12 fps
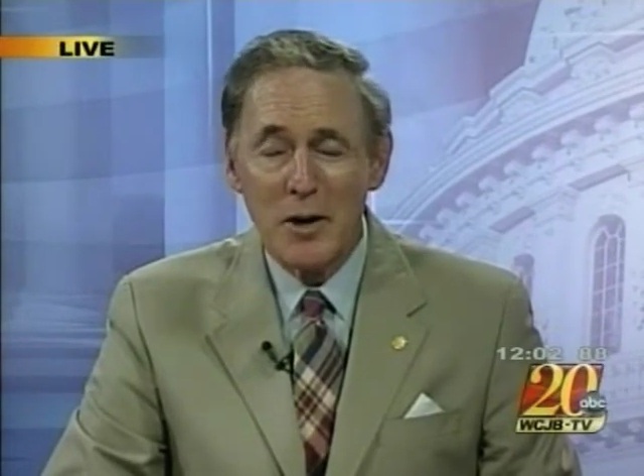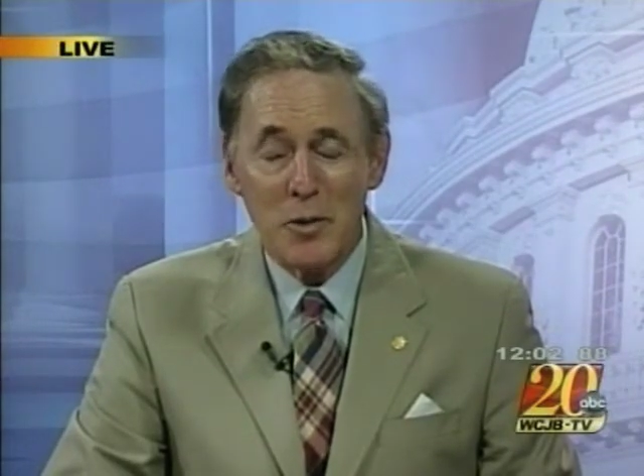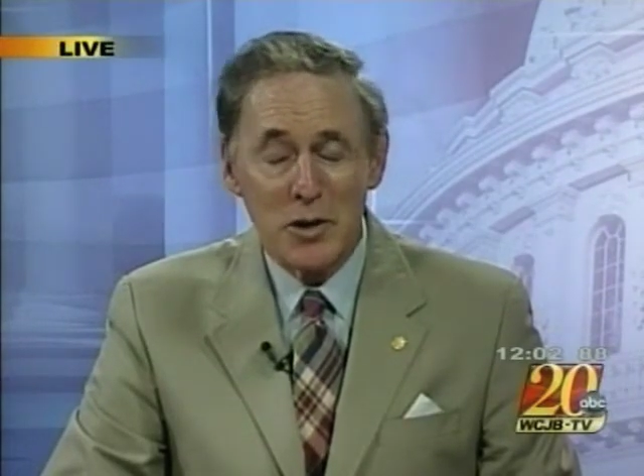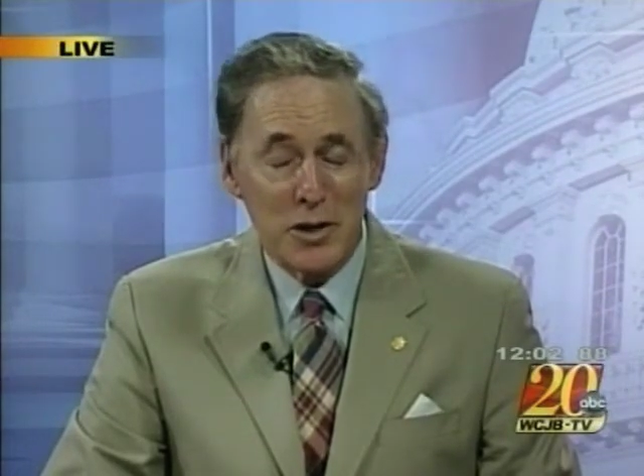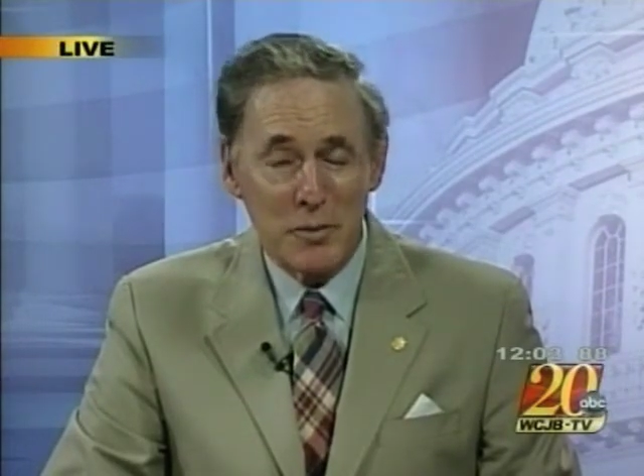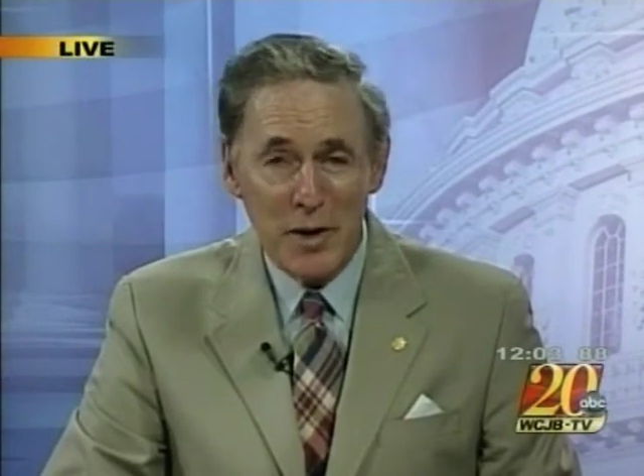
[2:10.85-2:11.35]

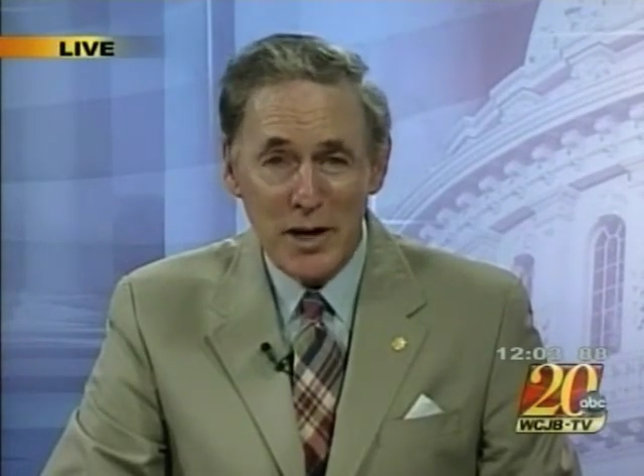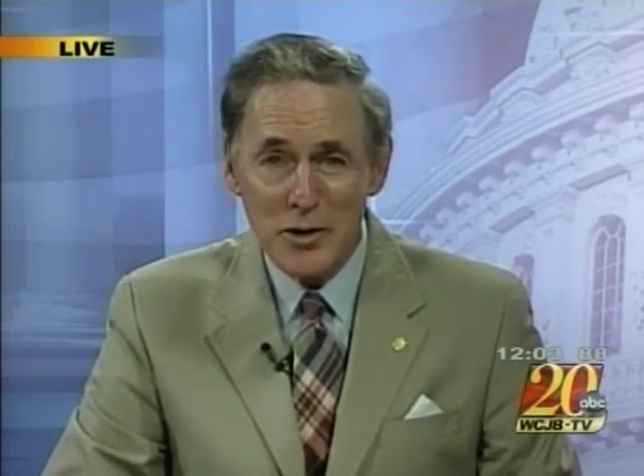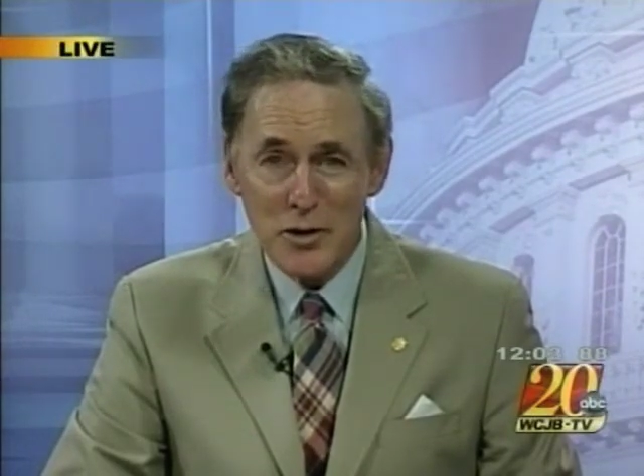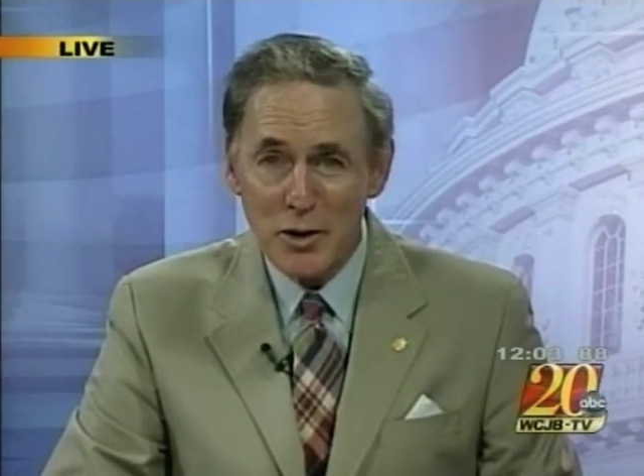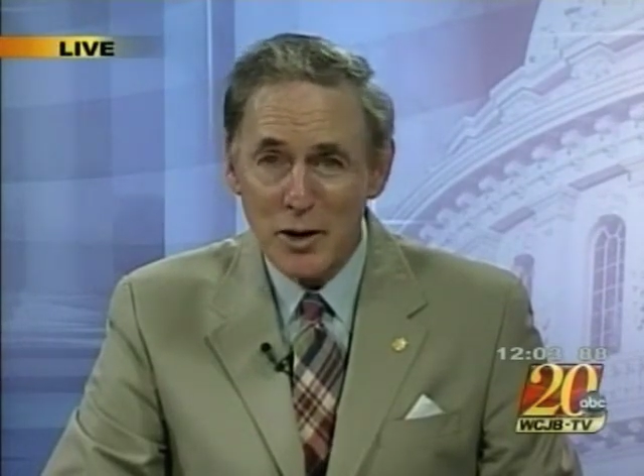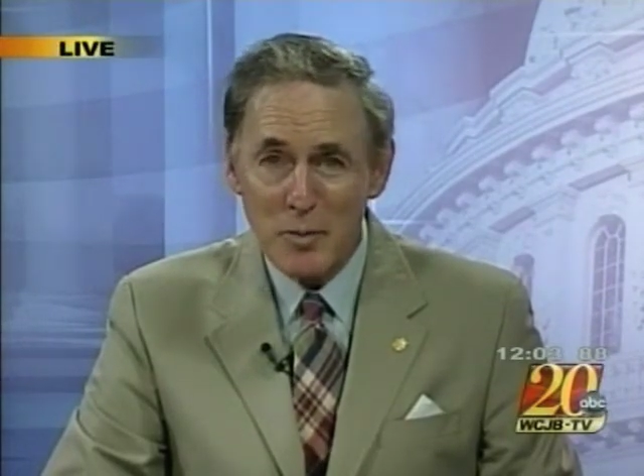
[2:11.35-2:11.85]
We should make
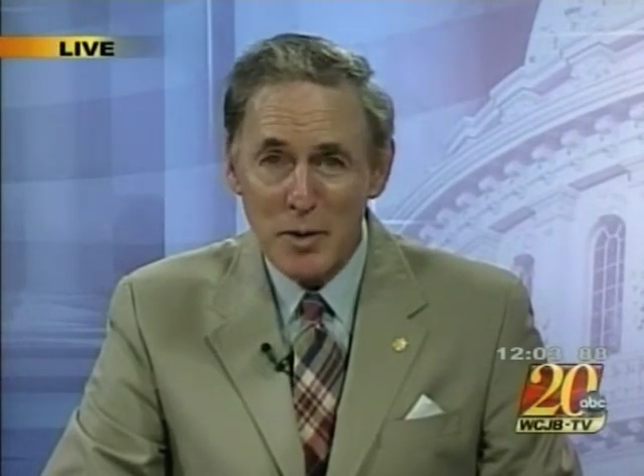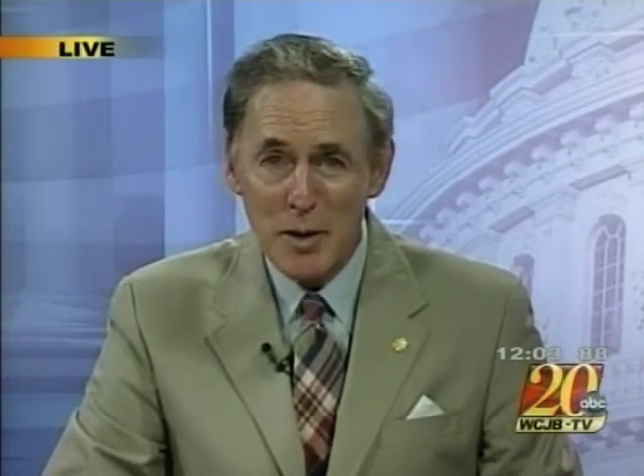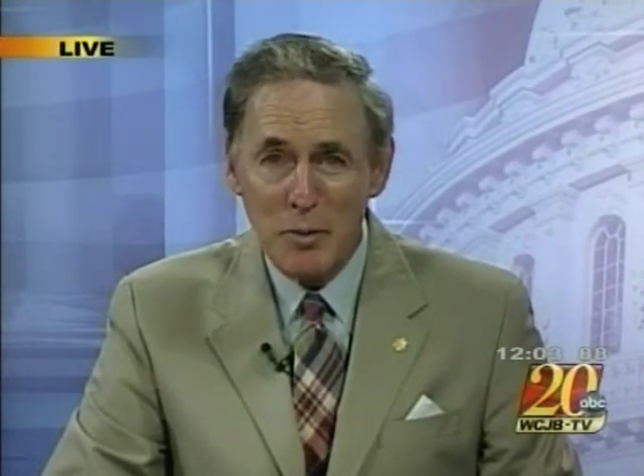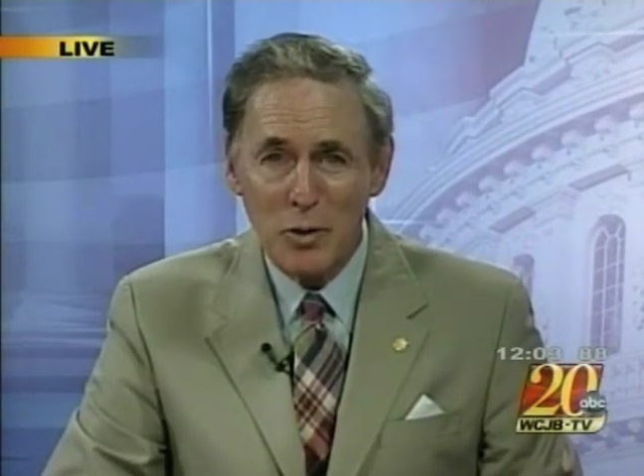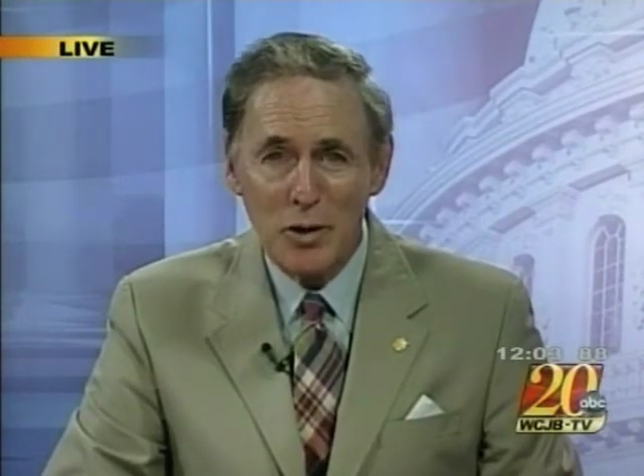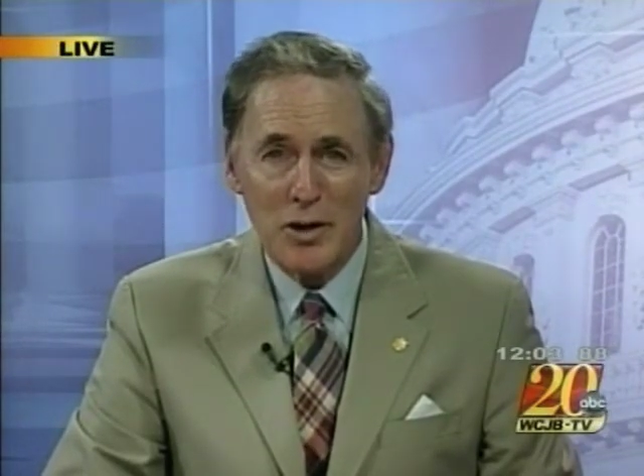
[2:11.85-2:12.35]
sure that
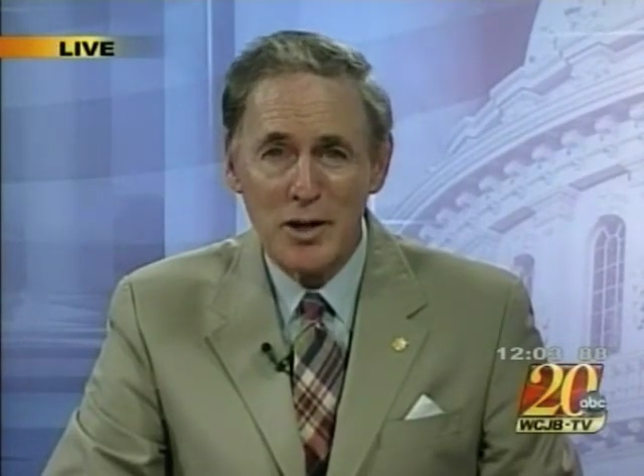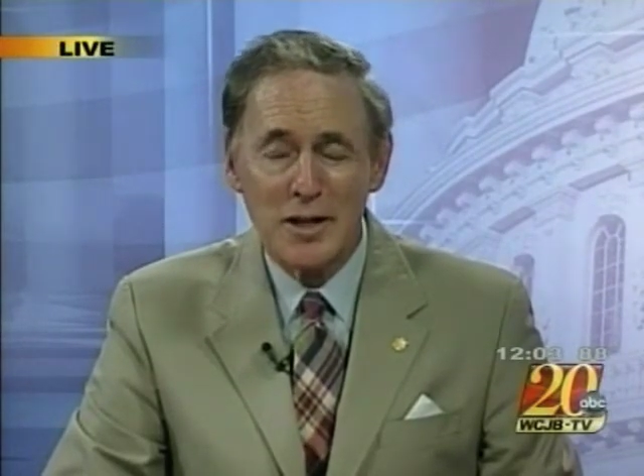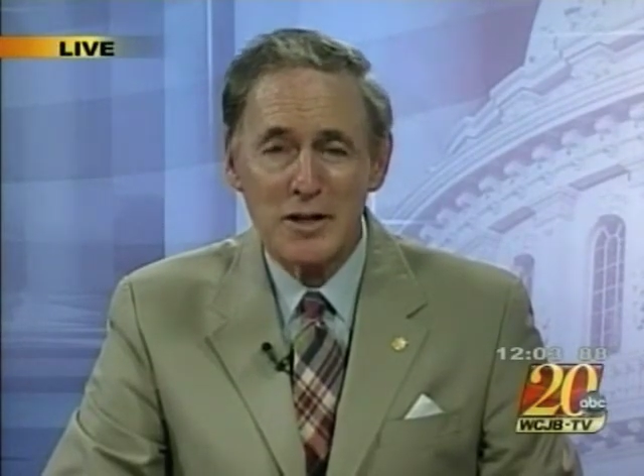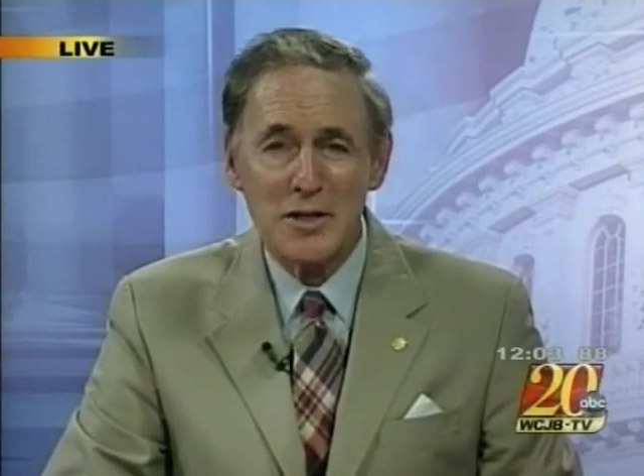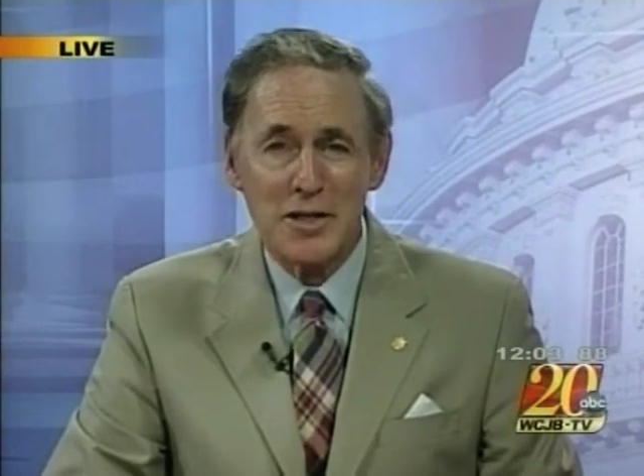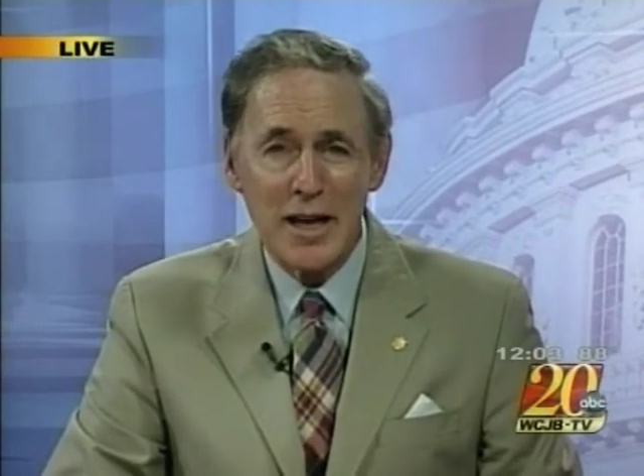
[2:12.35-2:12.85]
people can
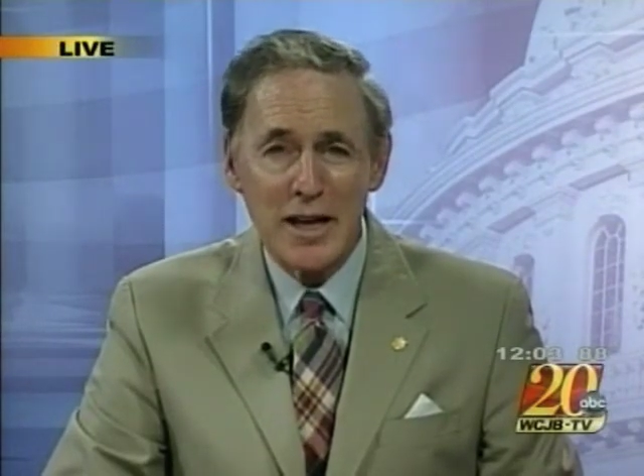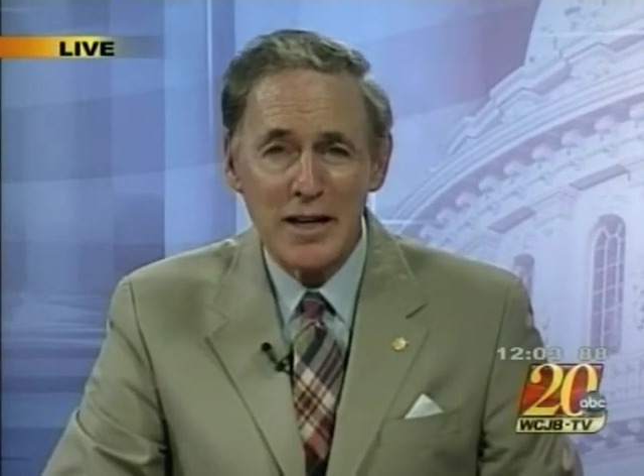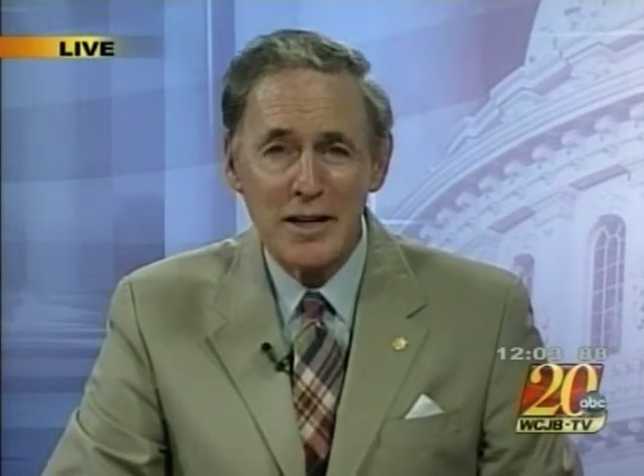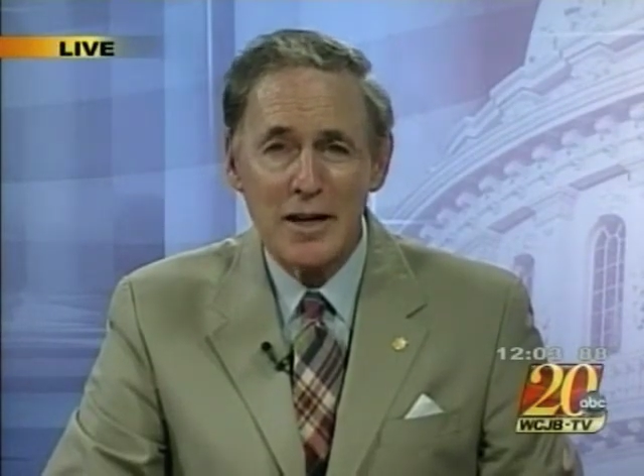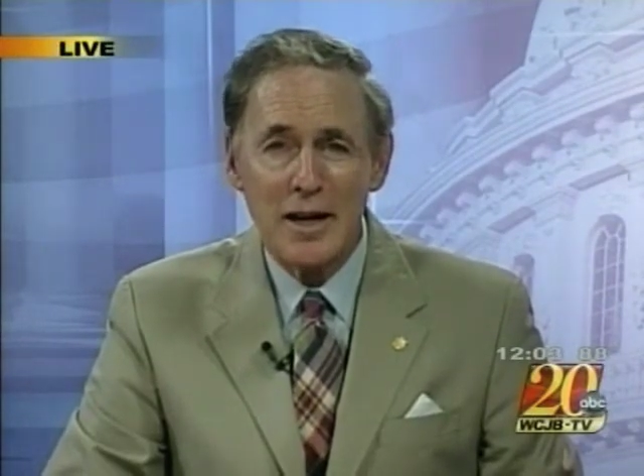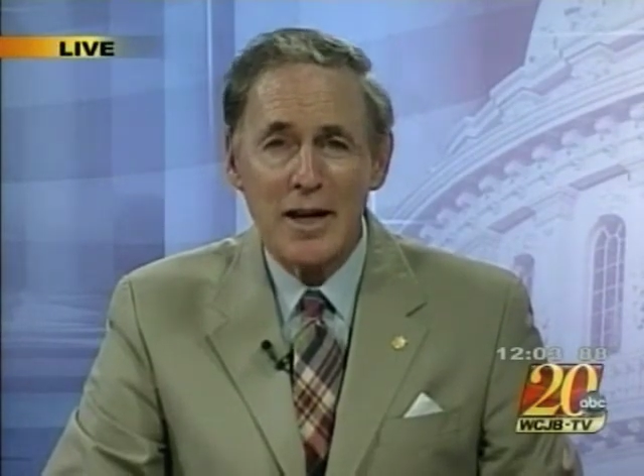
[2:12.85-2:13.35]
extend